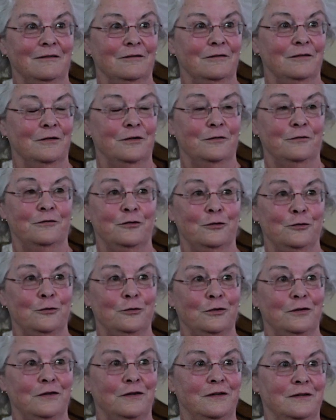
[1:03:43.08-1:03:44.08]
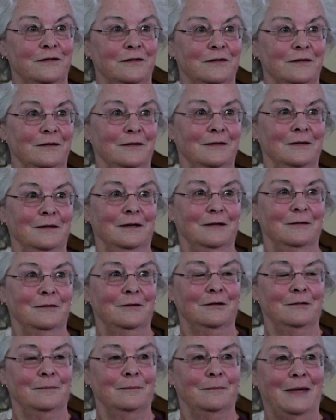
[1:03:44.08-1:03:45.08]
The foods,
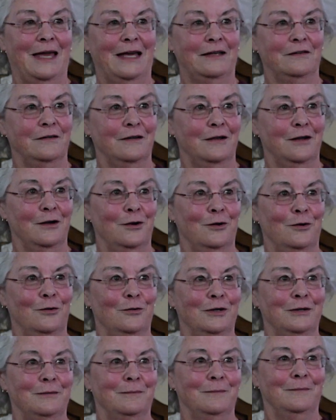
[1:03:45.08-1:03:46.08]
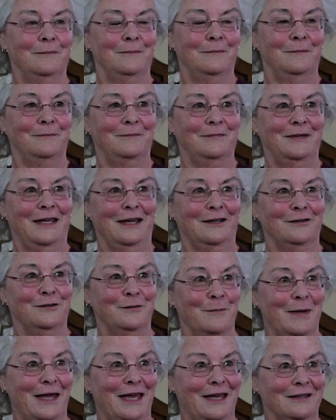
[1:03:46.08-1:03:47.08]
Mexico and
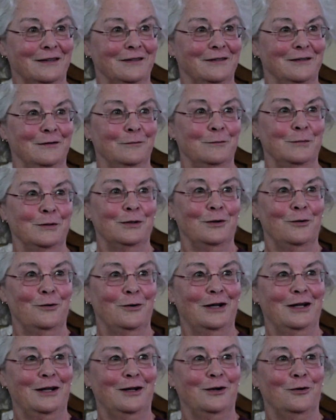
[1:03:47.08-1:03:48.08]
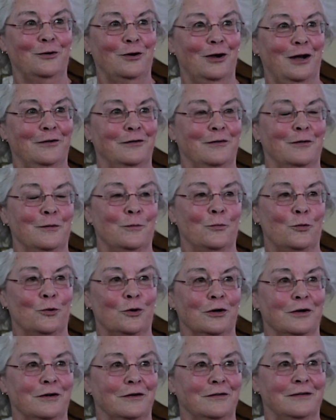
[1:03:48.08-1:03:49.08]
Tex-Mex have been going across the
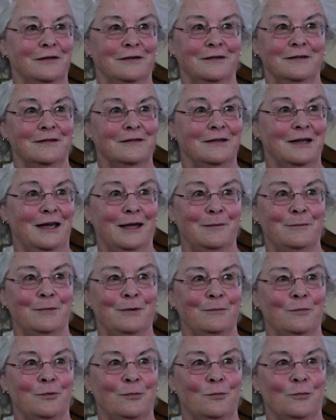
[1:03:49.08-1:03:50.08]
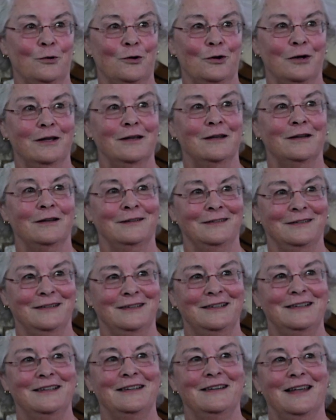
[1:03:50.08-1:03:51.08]
border since time immemorial.
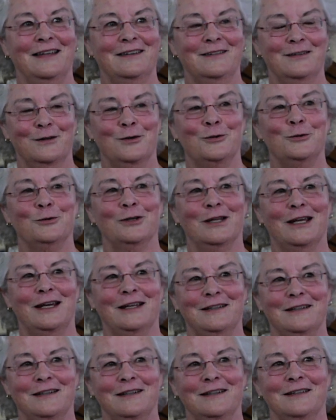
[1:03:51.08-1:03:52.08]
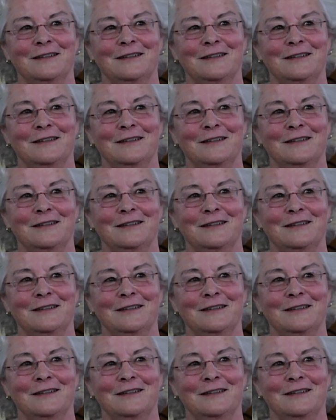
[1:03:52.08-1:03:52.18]
Right. That's a cool idea.